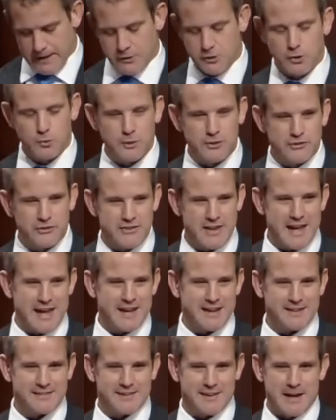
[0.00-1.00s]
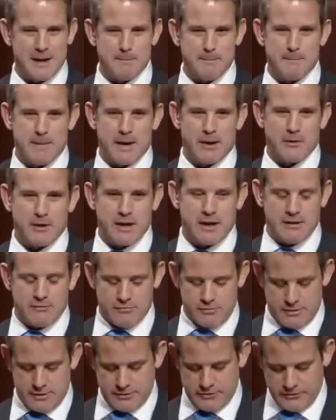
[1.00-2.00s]
How could we stand atop Mount
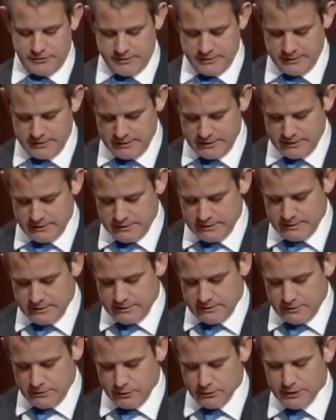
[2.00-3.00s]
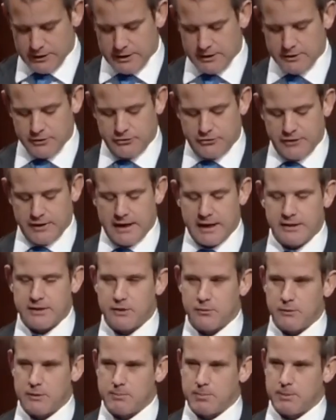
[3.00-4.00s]
Everest only to
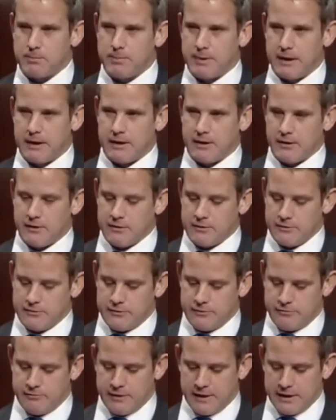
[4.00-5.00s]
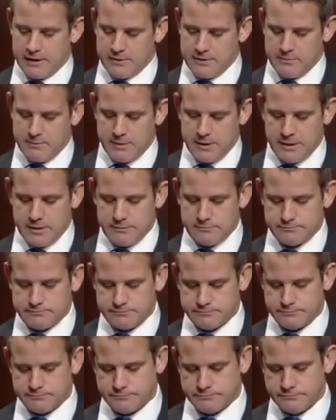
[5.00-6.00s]
decide that we prepare to fight in the mud?
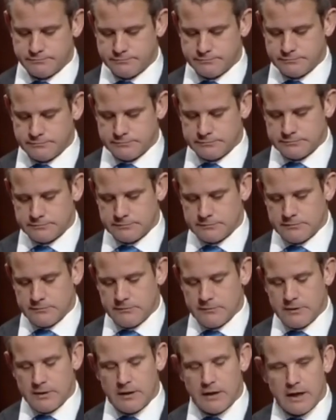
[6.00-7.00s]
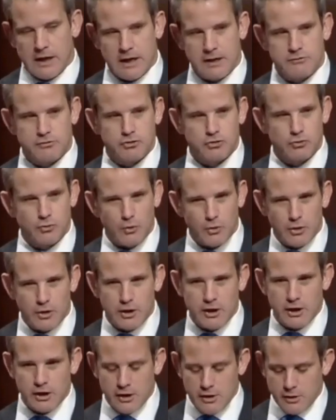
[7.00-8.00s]
I have
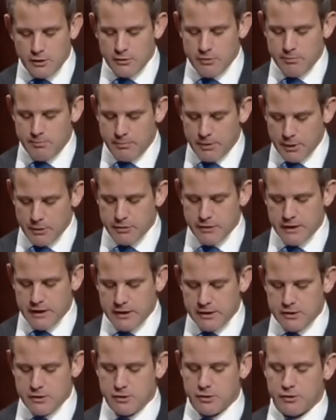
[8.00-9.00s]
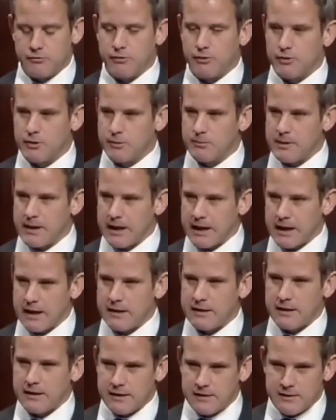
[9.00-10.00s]
sworn an oath both in uniform
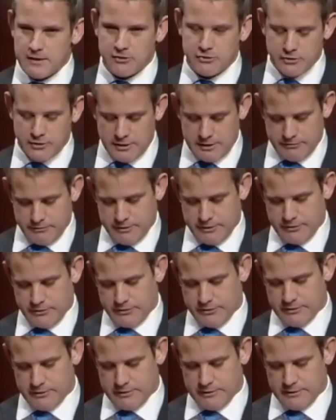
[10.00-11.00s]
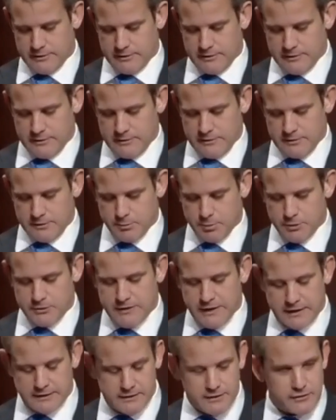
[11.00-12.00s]
and in this office to
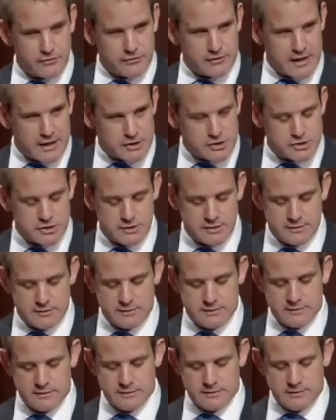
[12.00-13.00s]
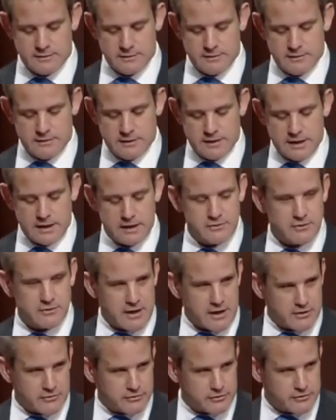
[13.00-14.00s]
protect this nation and
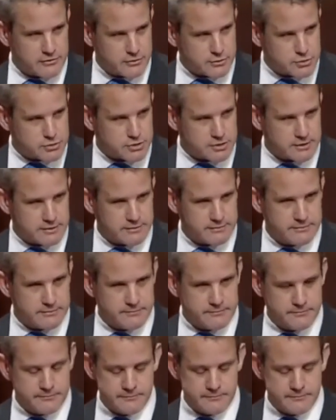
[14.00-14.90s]
its Constitution.